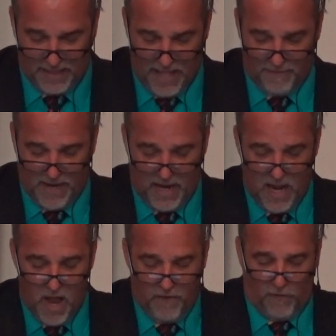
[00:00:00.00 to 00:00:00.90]
living,
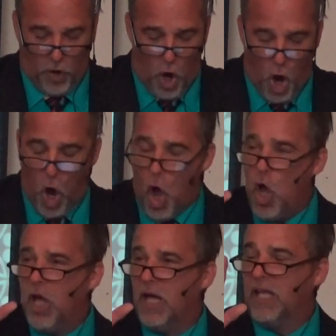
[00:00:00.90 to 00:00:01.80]
for
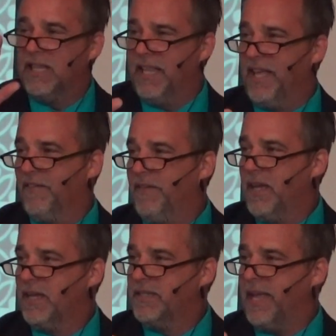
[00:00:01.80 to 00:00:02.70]
all
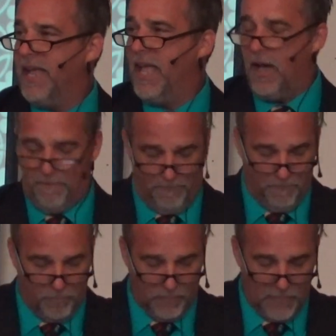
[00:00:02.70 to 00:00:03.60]
live to him."
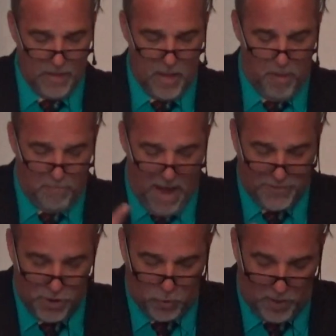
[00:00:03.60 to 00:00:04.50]

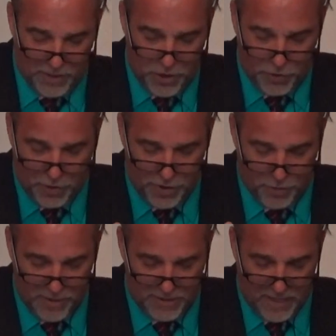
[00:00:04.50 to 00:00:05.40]
Matthew
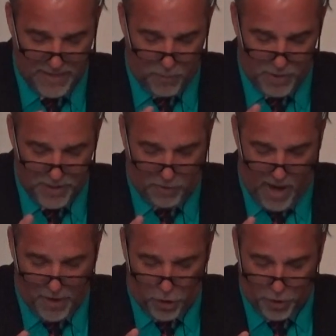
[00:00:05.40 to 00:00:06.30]
22:33 says, "And when the
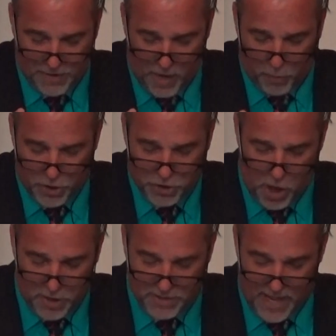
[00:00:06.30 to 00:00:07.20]
crowd heard it, they were
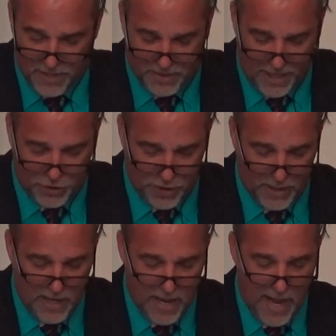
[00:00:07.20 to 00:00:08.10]
astonished at his
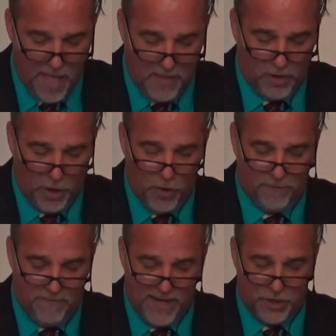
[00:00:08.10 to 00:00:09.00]
teaching." And then
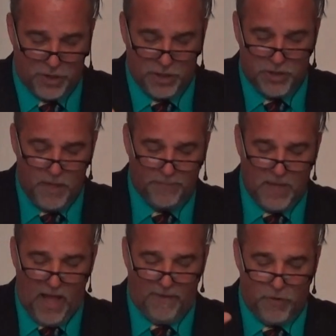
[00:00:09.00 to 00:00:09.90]
Luke finishes,
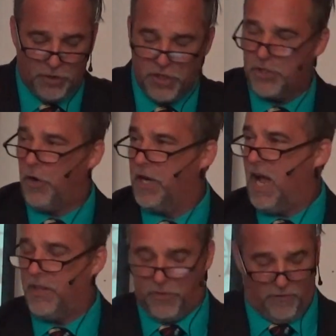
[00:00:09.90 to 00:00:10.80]
verses
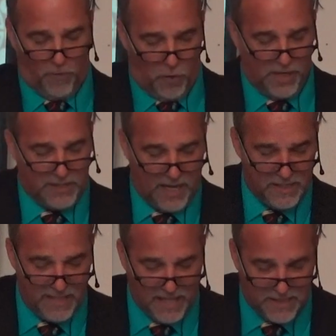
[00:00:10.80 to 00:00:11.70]
39 through 40,
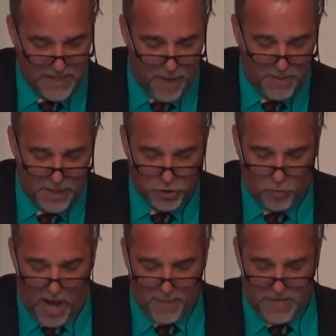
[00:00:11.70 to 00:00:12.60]
says, "Then some of the
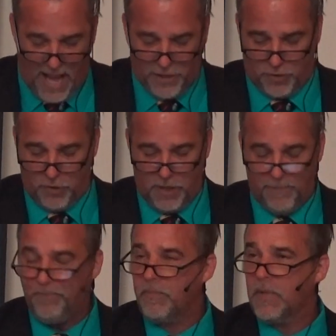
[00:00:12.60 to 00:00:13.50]
scribes
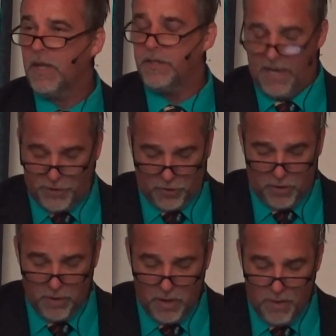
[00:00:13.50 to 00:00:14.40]
answered,
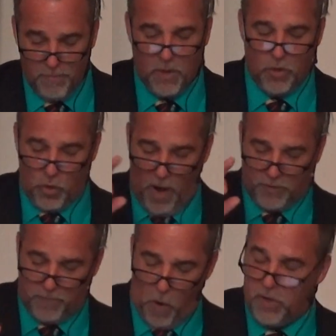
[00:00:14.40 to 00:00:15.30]
'Teacher, you have
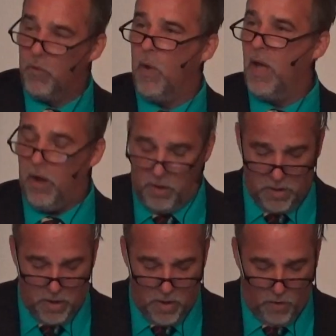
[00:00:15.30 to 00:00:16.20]
spoken
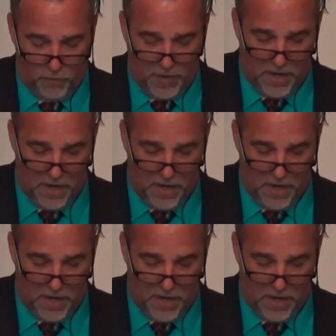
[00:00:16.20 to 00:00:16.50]
well,' for they